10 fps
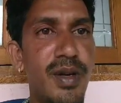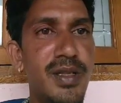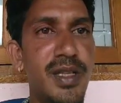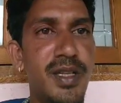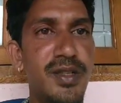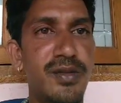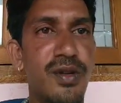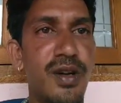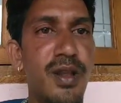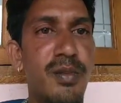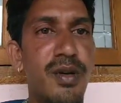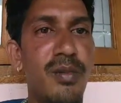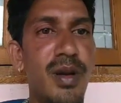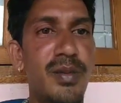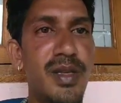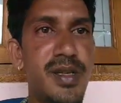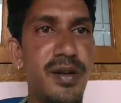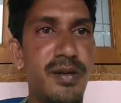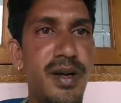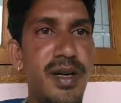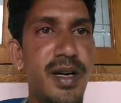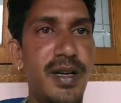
that is called the problem is divided.